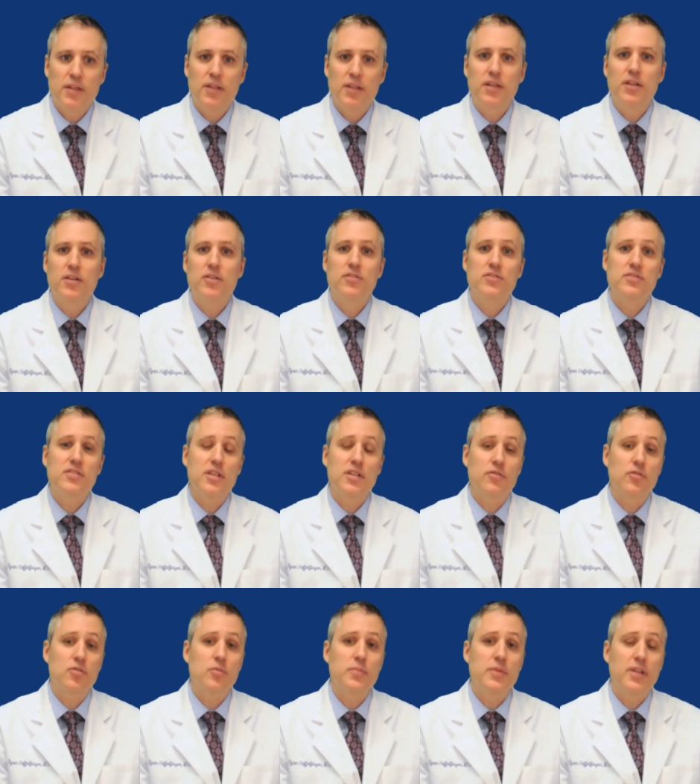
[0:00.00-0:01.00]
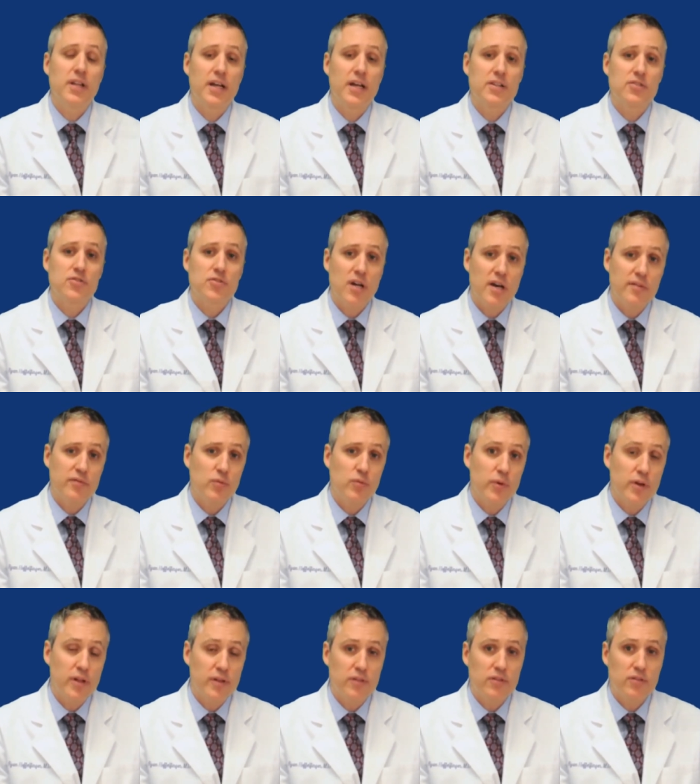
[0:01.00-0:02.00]
There's a group that I travel
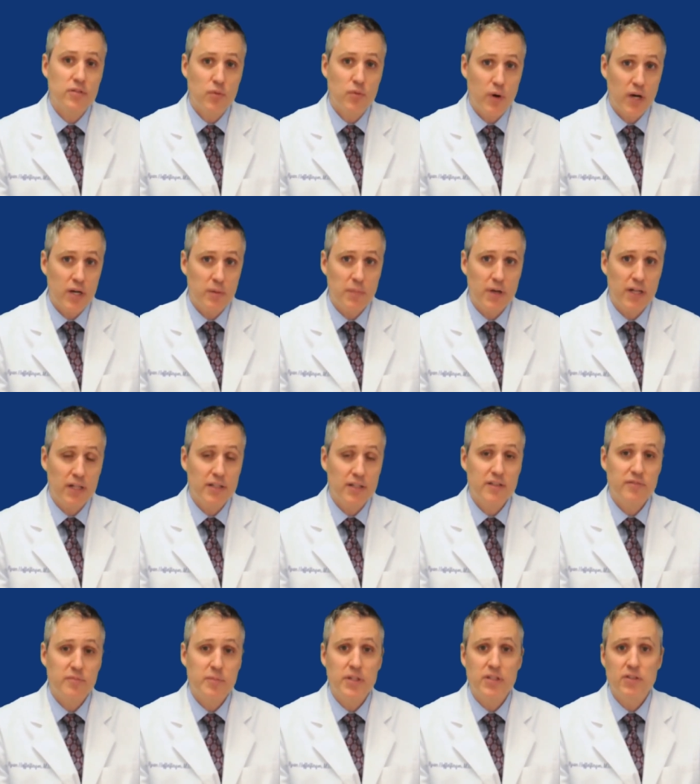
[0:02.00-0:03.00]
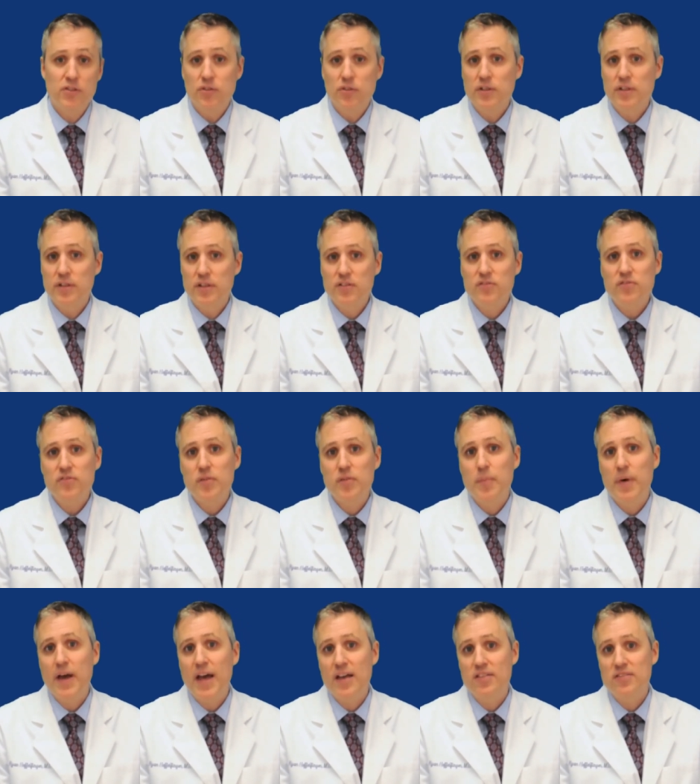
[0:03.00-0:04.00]
with to Guatemala and have been doing this for the
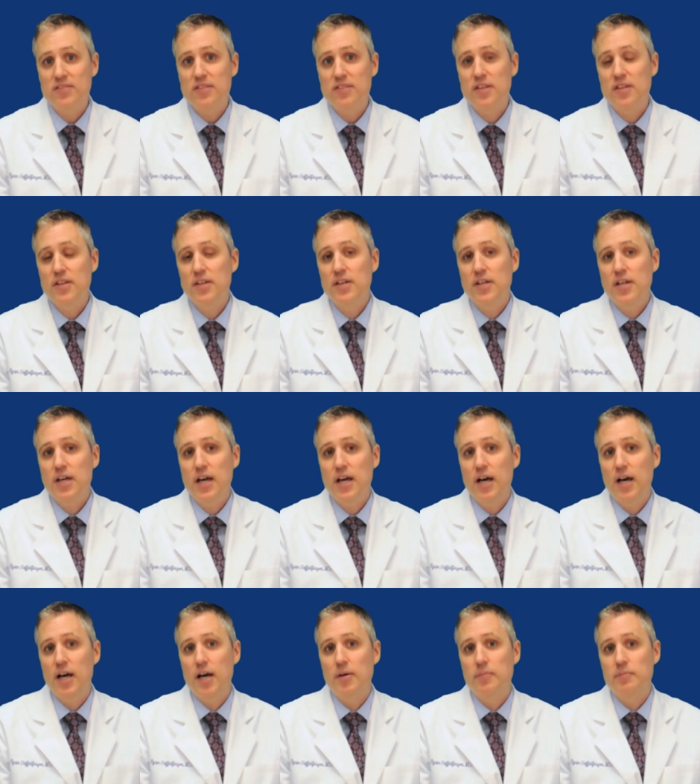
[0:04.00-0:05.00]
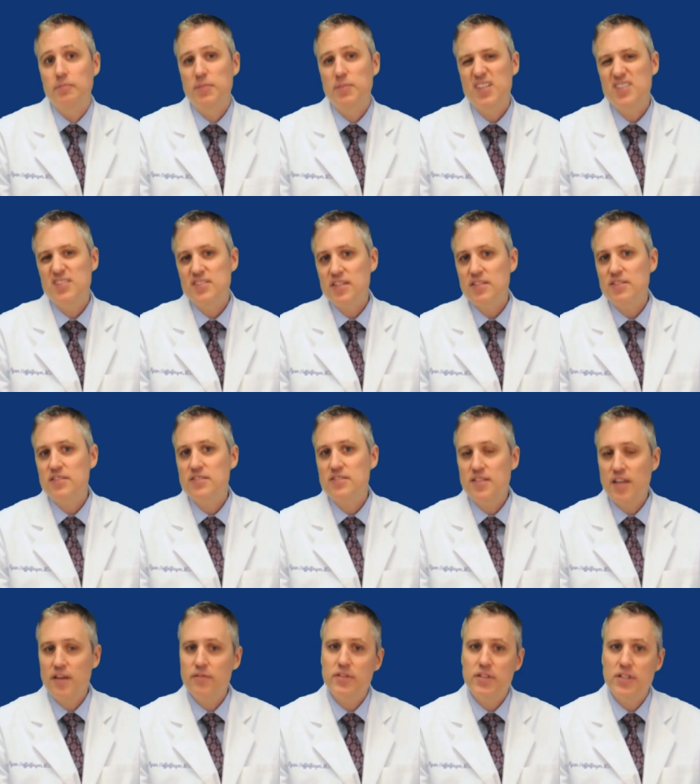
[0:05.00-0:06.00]
past um, about six to
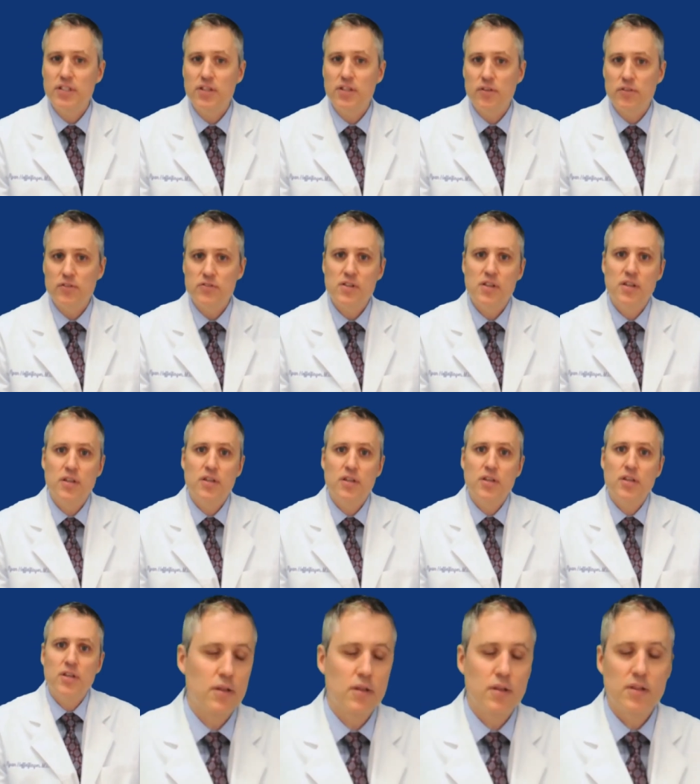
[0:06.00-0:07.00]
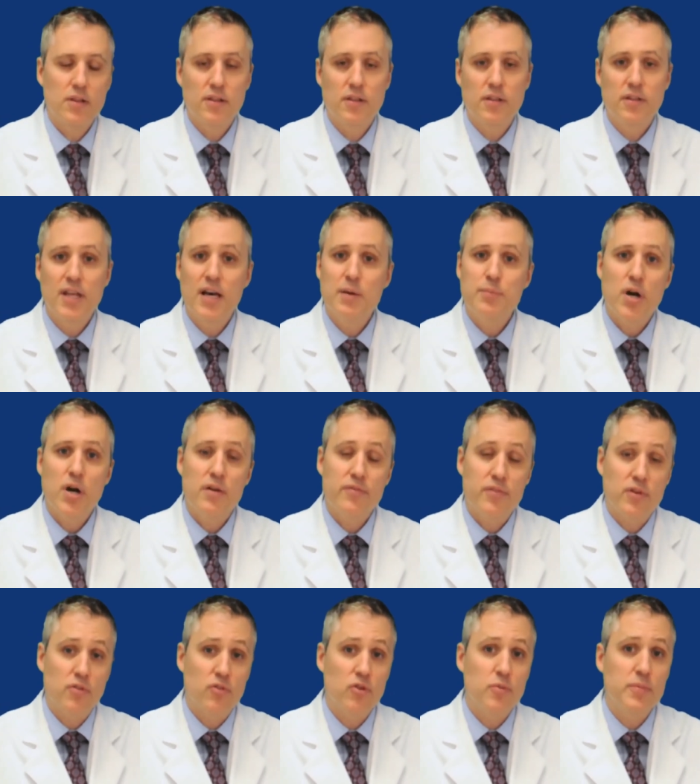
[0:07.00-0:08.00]
seven years. The
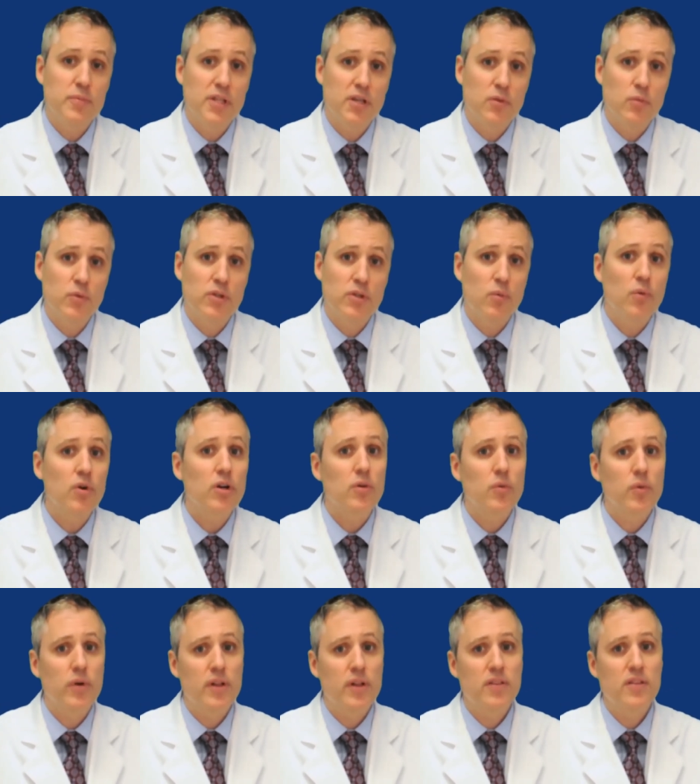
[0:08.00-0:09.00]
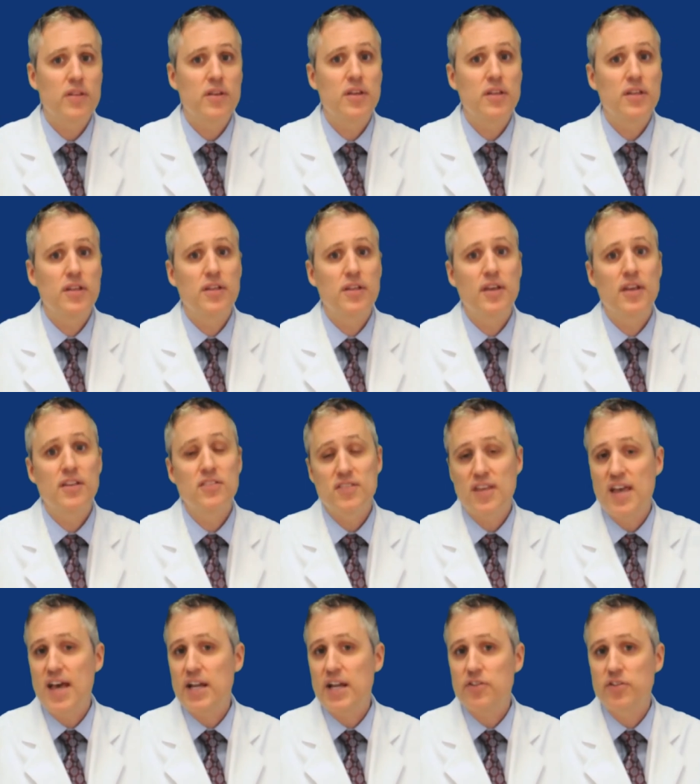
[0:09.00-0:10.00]
nonprofit group that we work with eh, has
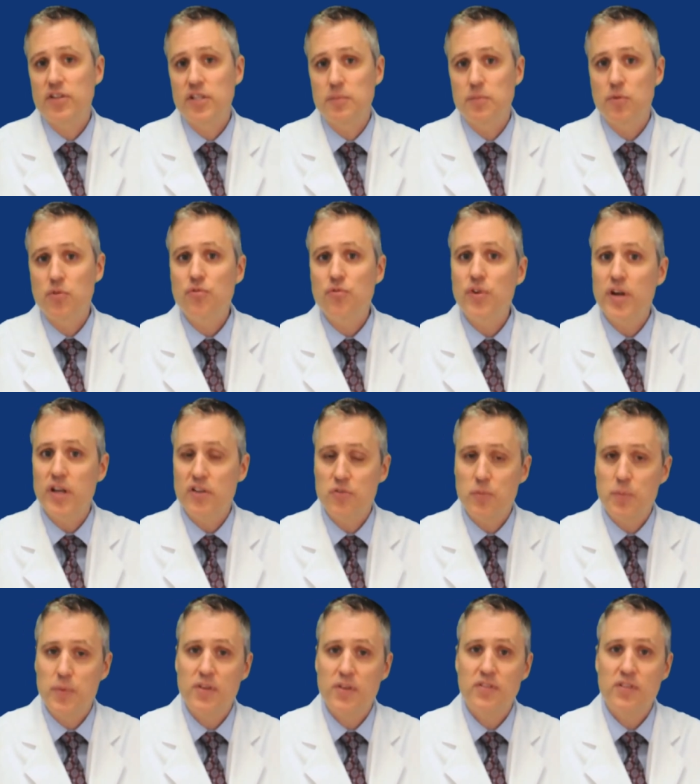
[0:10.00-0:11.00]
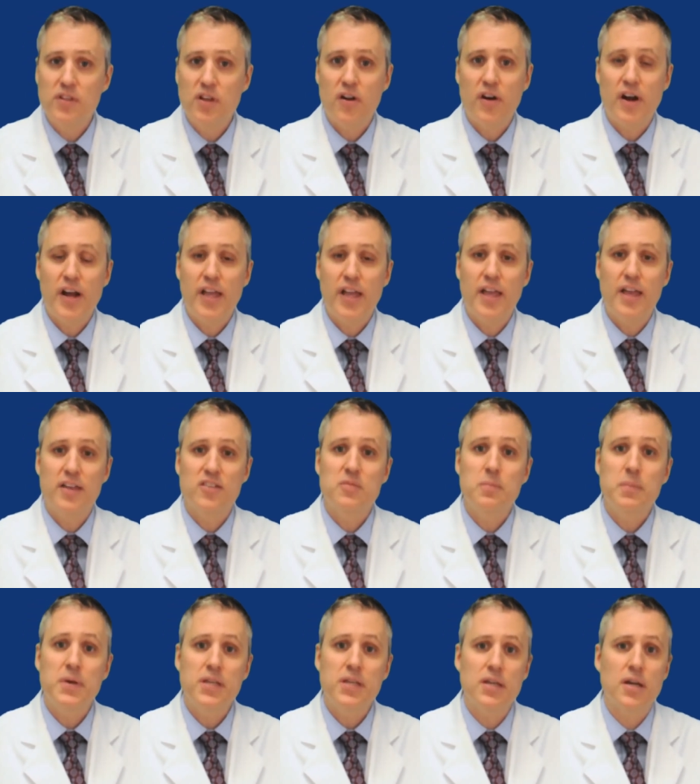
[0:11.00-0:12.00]
the acronym CRISP,
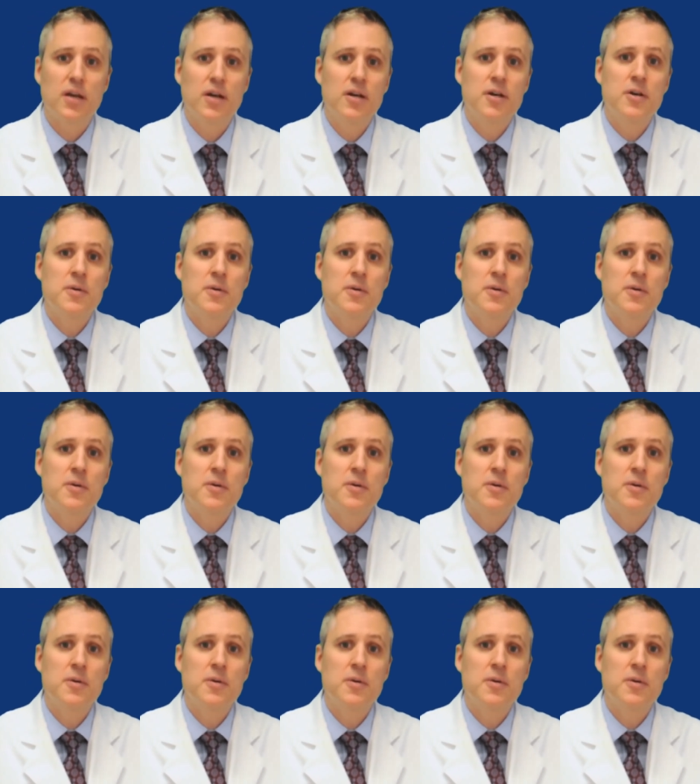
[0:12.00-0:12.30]
C-R-I-S-P,